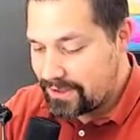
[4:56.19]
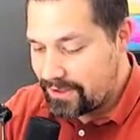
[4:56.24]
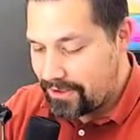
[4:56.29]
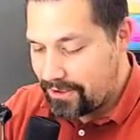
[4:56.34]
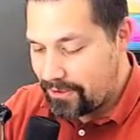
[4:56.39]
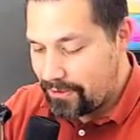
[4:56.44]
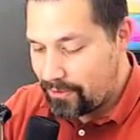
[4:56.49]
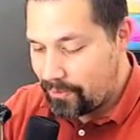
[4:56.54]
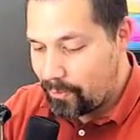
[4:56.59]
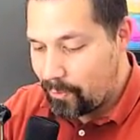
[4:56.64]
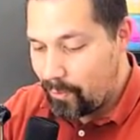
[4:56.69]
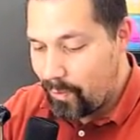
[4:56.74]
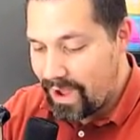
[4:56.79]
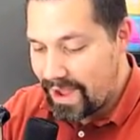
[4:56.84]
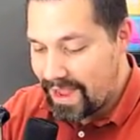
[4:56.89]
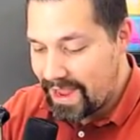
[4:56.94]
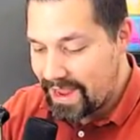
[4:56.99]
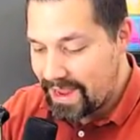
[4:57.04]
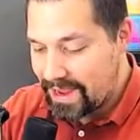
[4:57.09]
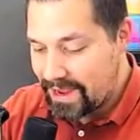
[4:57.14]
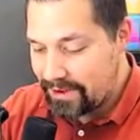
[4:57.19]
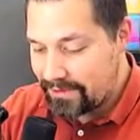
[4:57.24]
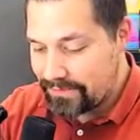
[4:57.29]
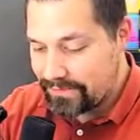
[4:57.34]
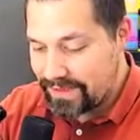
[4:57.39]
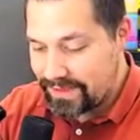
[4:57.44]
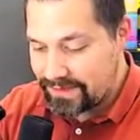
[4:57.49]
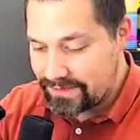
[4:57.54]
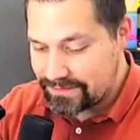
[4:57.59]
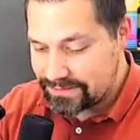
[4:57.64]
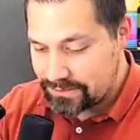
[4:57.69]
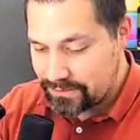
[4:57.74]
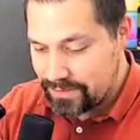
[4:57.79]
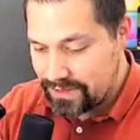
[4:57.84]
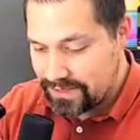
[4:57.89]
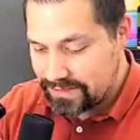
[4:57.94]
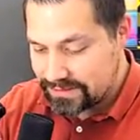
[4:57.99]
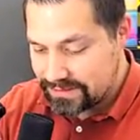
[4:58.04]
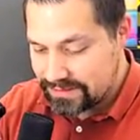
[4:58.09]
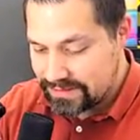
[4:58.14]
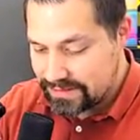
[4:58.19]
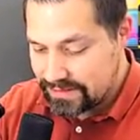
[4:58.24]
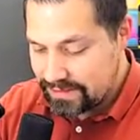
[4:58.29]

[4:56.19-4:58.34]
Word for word: Oh wow, that is great.